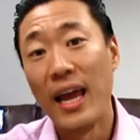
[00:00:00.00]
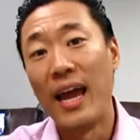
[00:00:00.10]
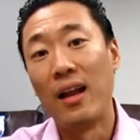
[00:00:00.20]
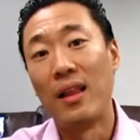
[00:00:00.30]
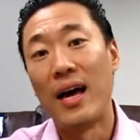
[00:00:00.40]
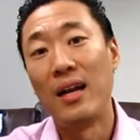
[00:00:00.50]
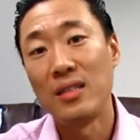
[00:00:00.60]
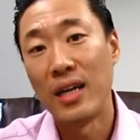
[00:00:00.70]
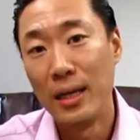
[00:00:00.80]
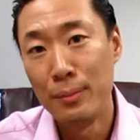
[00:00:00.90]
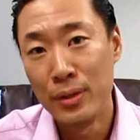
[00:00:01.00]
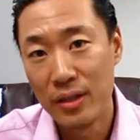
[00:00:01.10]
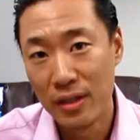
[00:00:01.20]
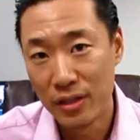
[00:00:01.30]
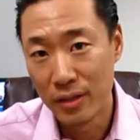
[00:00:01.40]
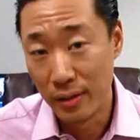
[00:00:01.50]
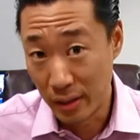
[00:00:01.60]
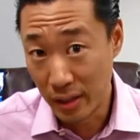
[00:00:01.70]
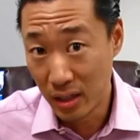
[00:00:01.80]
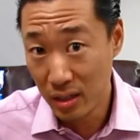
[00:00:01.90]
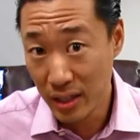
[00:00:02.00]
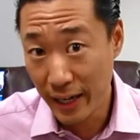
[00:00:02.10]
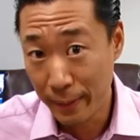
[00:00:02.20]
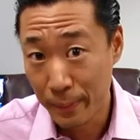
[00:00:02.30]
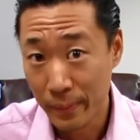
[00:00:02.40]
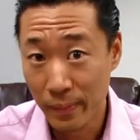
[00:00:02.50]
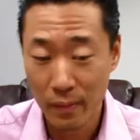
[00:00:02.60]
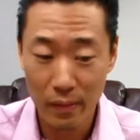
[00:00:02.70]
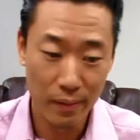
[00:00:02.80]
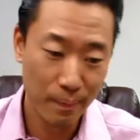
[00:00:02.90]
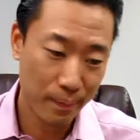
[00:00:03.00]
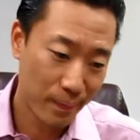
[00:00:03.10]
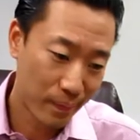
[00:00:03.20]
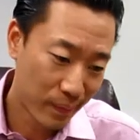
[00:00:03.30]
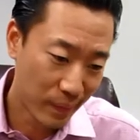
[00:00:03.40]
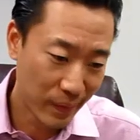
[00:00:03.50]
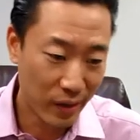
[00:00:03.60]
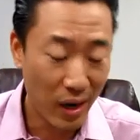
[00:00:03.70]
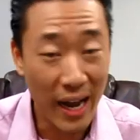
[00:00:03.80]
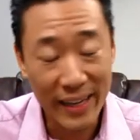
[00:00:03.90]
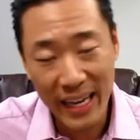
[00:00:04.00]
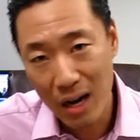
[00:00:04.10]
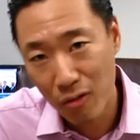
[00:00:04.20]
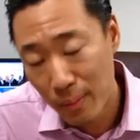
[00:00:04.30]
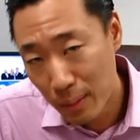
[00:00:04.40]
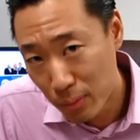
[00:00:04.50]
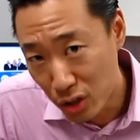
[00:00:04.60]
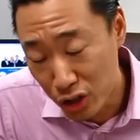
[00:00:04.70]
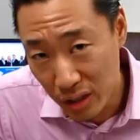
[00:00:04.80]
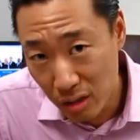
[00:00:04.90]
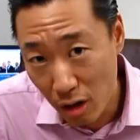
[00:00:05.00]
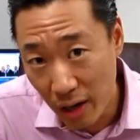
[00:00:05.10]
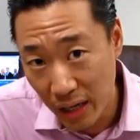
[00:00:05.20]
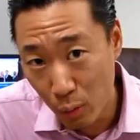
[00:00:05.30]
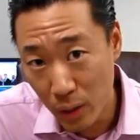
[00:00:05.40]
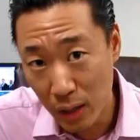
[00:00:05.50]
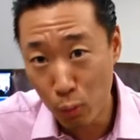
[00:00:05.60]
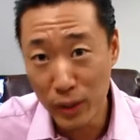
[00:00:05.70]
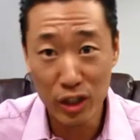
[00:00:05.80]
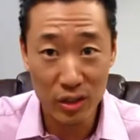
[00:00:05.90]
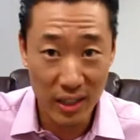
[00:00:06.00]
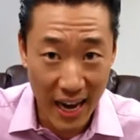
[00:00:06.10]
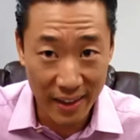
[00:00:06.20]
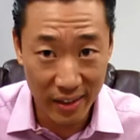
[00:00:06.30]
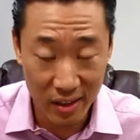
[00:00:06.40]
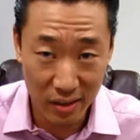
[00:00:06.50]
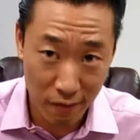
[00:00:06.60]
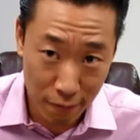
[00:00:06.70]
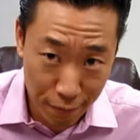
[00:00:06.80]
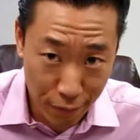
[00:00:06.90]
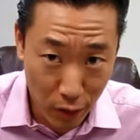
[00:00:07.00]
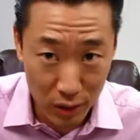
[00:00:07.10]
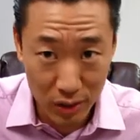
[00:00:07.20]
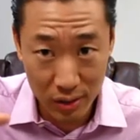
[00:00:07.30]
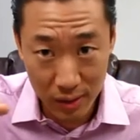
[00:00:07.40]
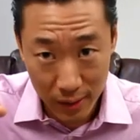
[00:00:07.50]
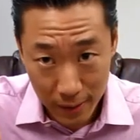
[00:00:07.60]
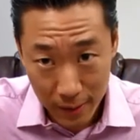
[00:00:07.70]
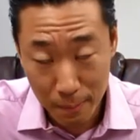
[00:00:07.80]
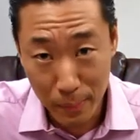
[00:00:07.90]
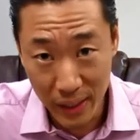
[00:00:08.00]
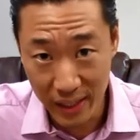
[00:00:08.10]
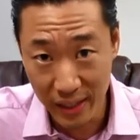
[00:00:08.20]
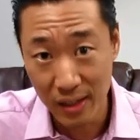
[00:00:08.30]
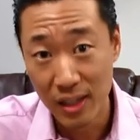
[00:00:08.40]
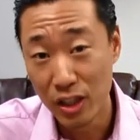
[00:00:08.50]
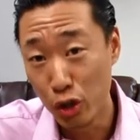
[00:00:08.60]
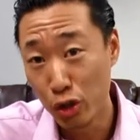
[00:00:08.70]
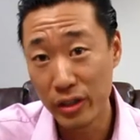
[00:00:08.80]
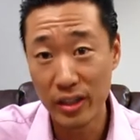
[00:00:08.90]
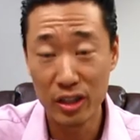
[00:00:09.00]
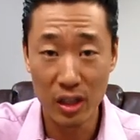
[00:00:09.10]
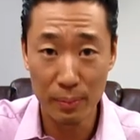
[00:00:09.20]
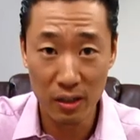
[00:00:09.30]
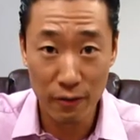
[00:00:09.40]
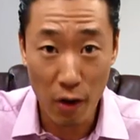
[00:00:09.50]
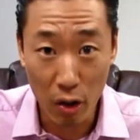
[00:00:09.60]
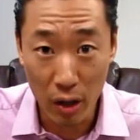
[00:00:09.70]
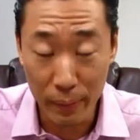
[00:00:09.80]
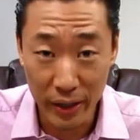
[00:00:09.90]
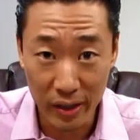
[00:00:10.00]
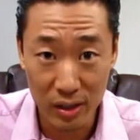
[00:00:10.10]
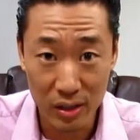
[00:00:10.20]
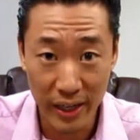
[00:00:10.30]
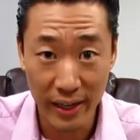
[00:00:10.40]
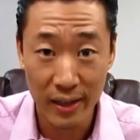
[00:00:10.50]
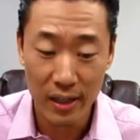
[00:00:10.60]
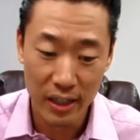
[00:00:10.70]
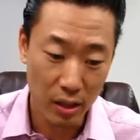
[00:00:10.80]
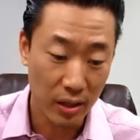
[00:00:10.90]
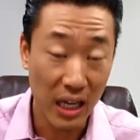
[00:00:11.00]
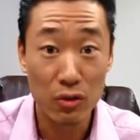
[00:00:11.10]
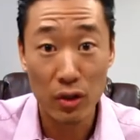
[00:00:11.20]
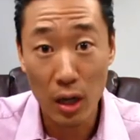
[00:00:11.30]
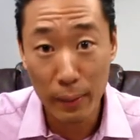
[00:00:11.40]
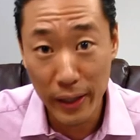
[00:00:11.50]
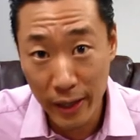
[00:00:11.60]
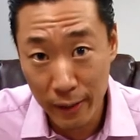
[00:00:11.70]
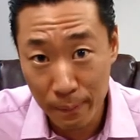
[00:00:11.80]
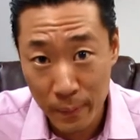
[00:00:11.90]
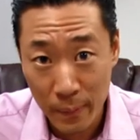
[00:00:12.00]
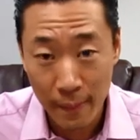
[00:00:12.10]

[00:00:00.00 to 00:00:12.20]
And a lot of times, there's they're gonna say, you know, I can't remember a single audit where we just ended on the first meeting, usually there's going to be a follow up. They're going to say, you know, thanks for coming in.